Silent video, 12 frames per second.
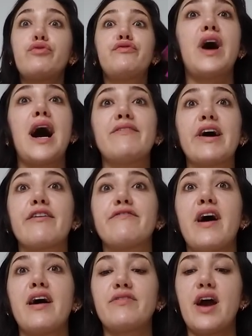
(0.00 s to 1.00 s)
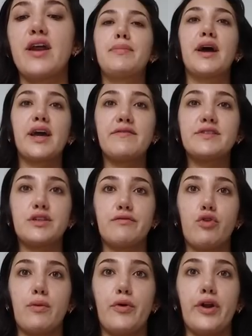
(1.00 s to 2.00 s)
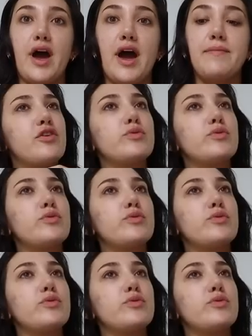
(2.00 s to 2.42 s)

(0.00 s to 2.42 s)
5 out of 5 yet, but I gave this a 4.9.